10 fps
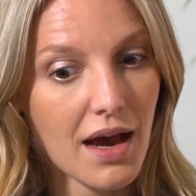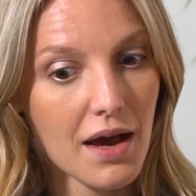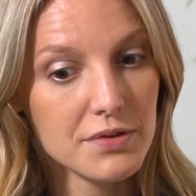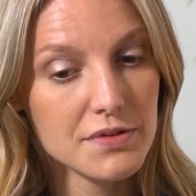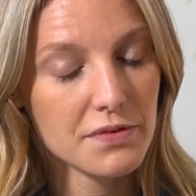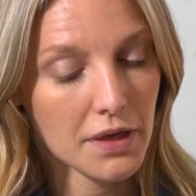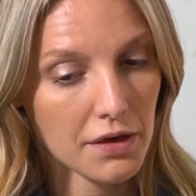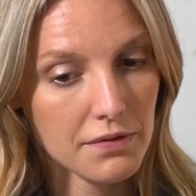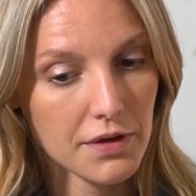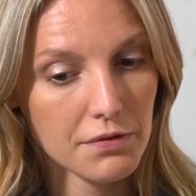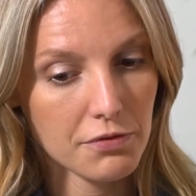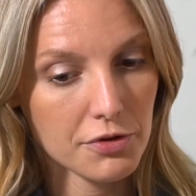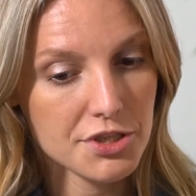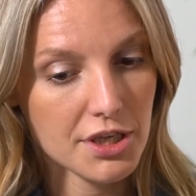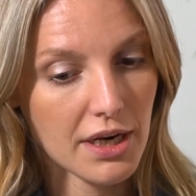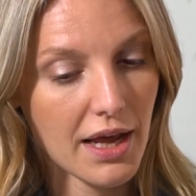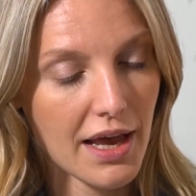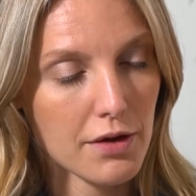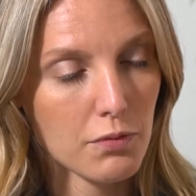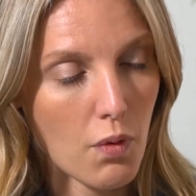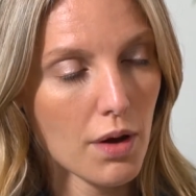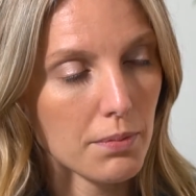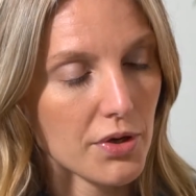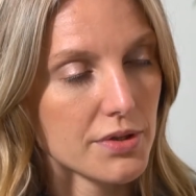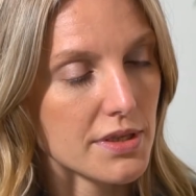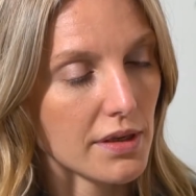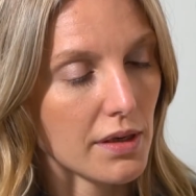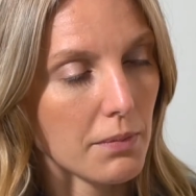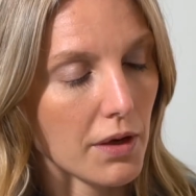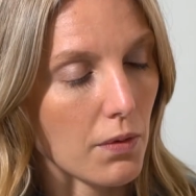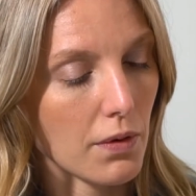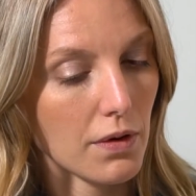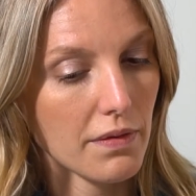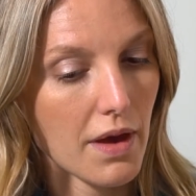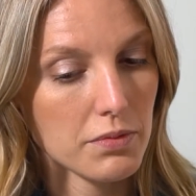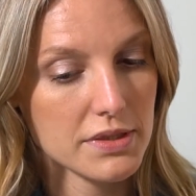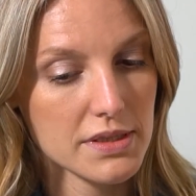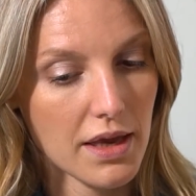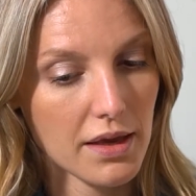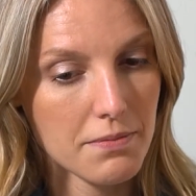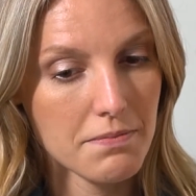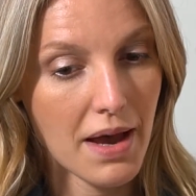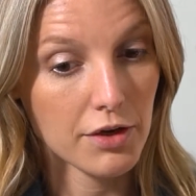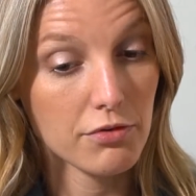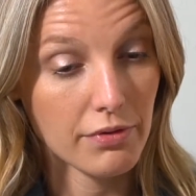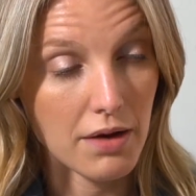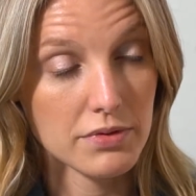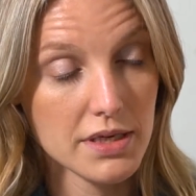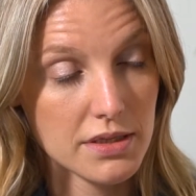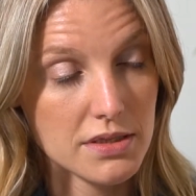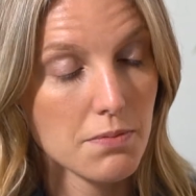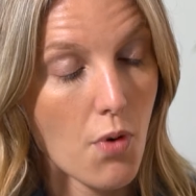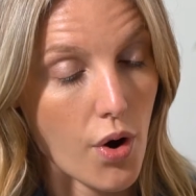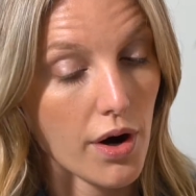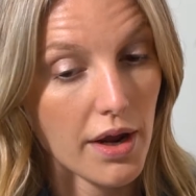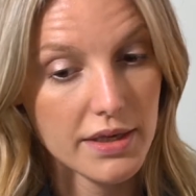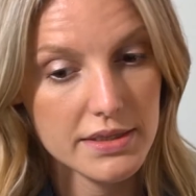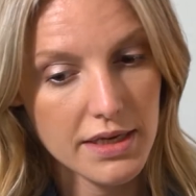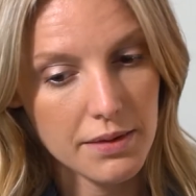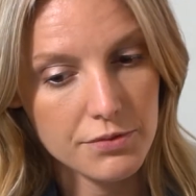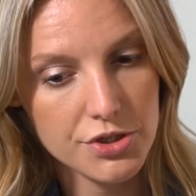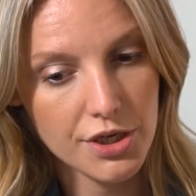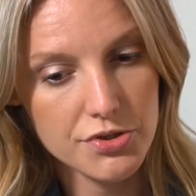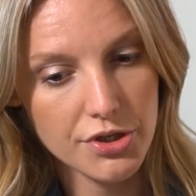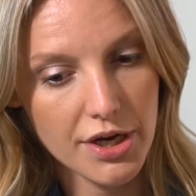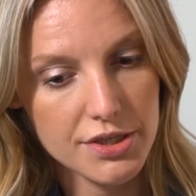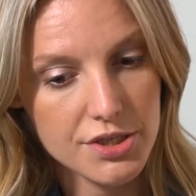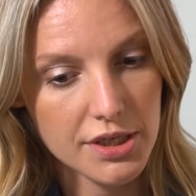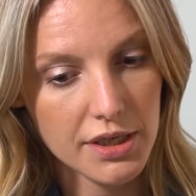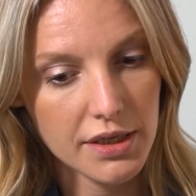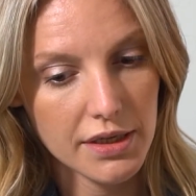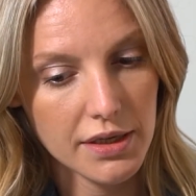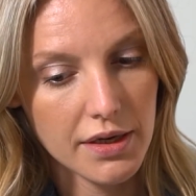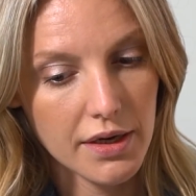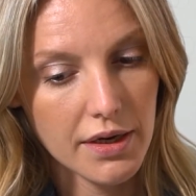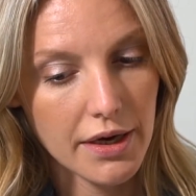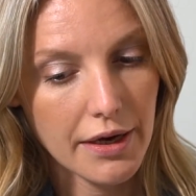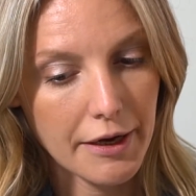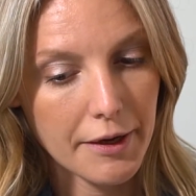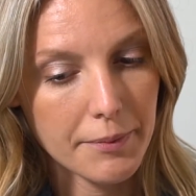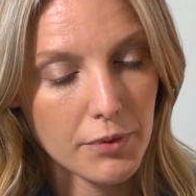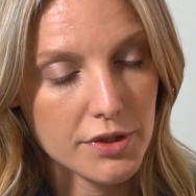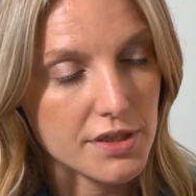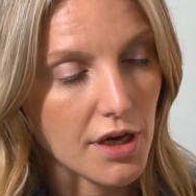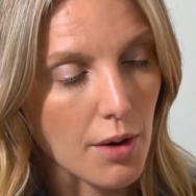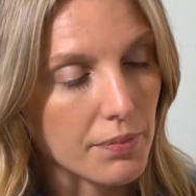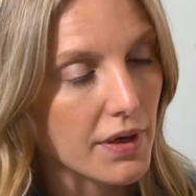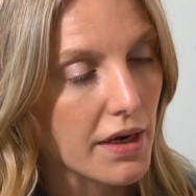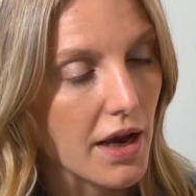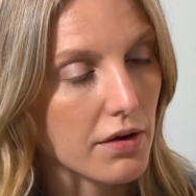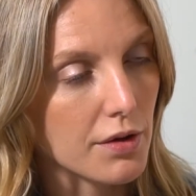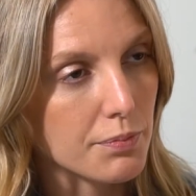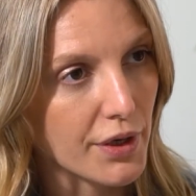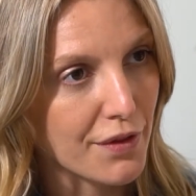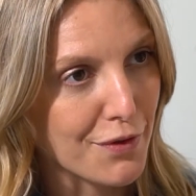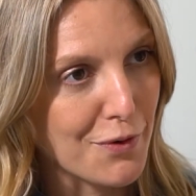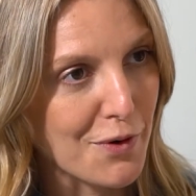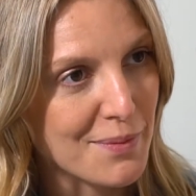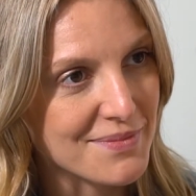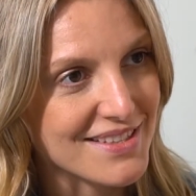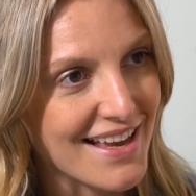I was very, very fortunate. I had one person in my corner that was like my grounding support. His name is Chandresh. He runs a company now called Break the Norms.